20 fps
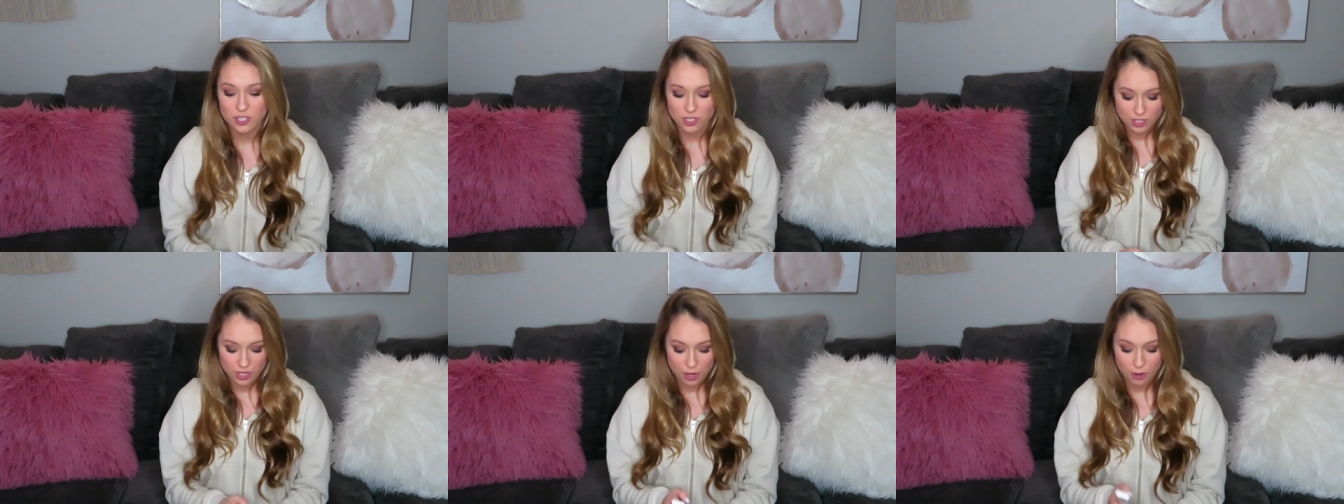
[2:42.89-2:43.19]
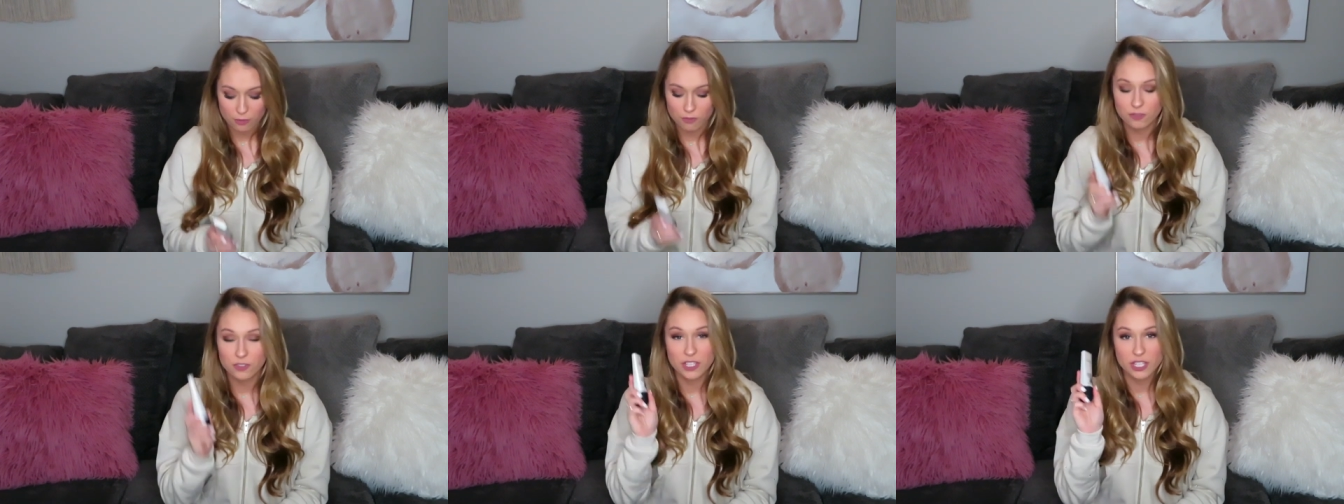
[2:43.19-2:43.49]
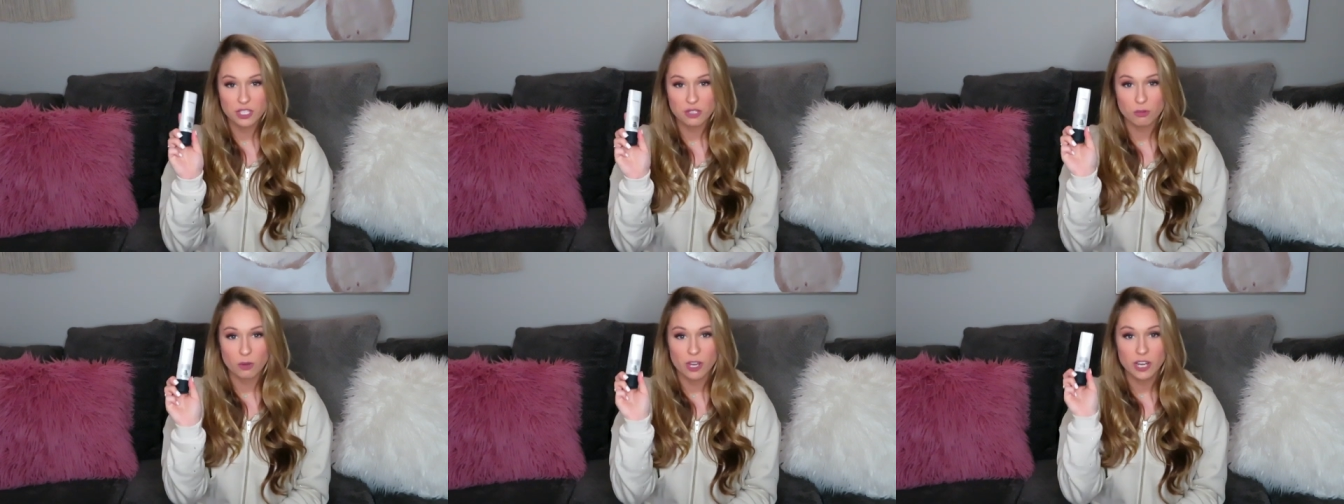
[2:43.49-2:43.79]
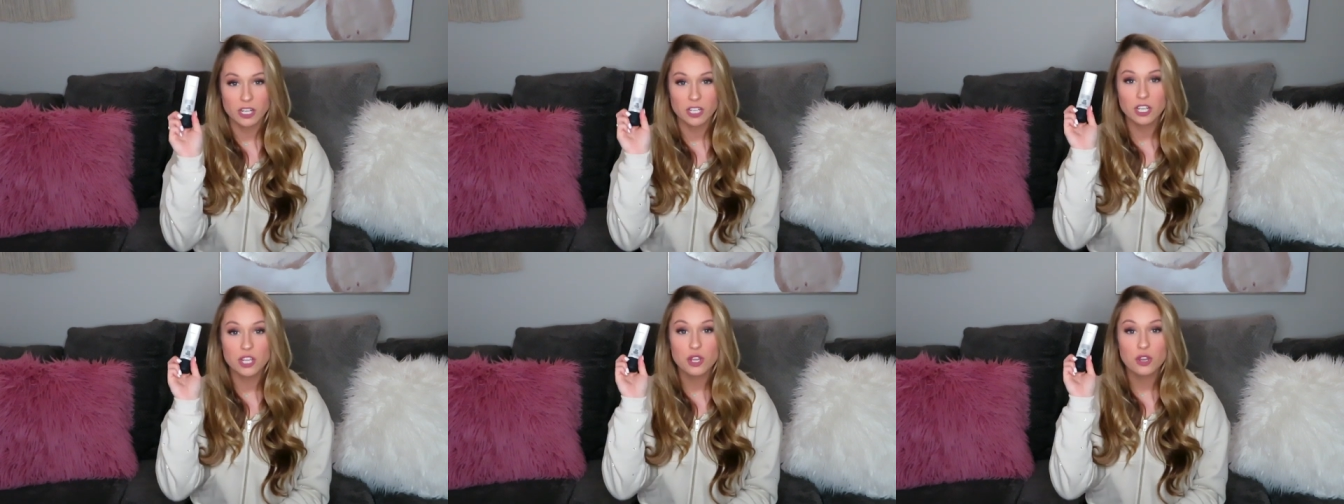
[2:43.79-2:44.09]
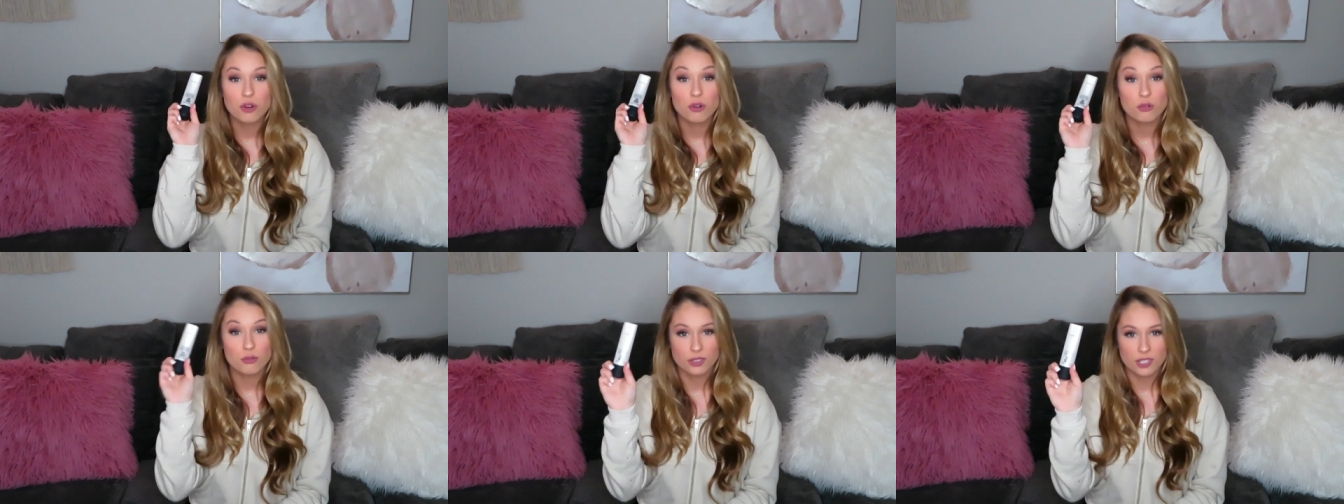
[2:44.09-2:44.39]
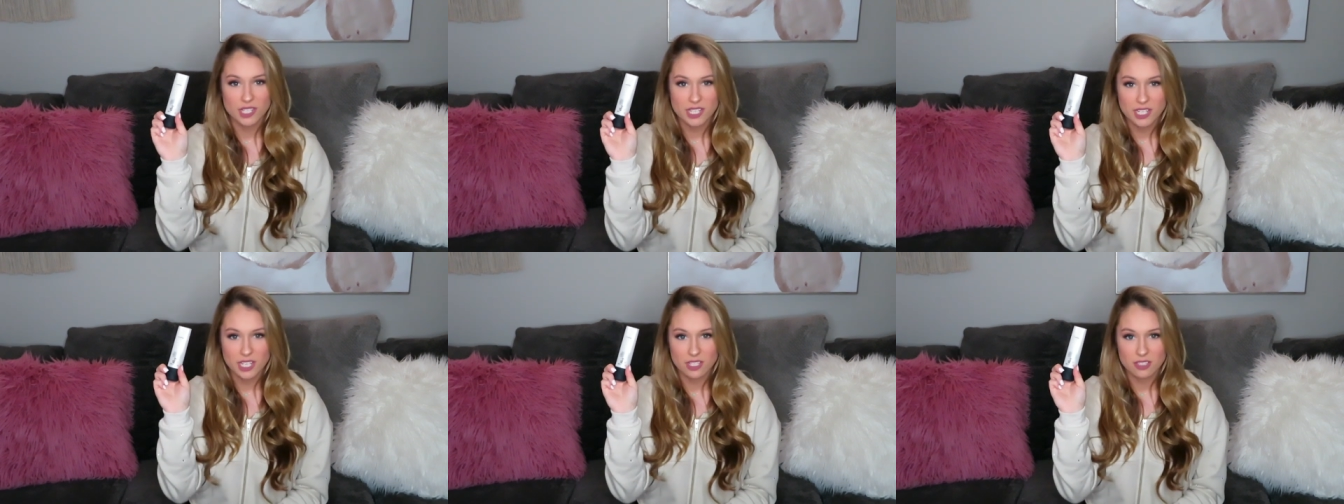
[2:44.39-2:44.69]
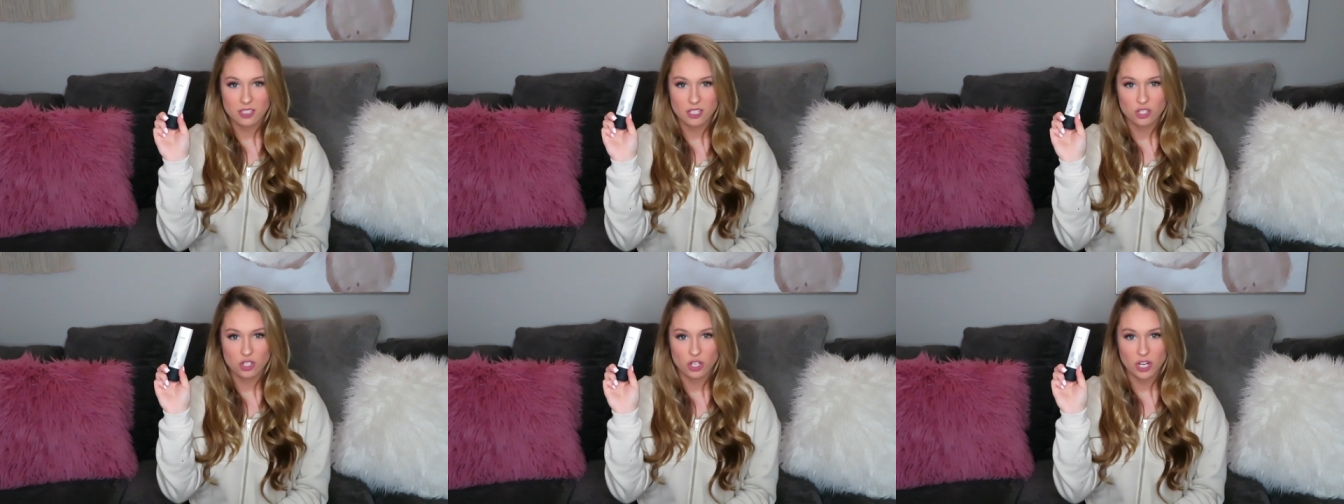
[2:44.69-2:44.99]
So this one really
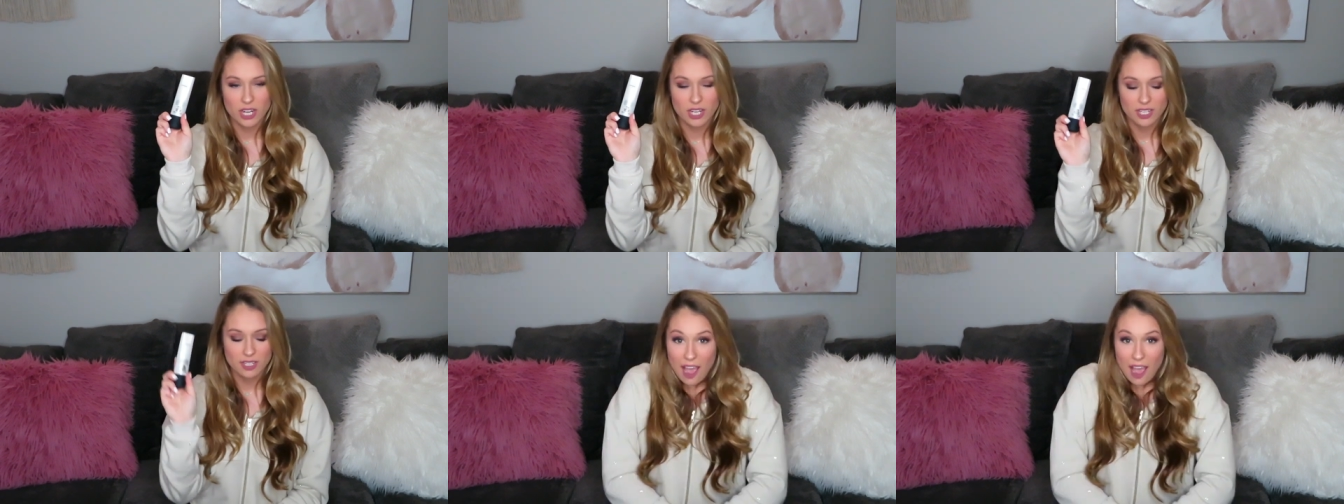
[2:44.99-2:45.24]
does the trick.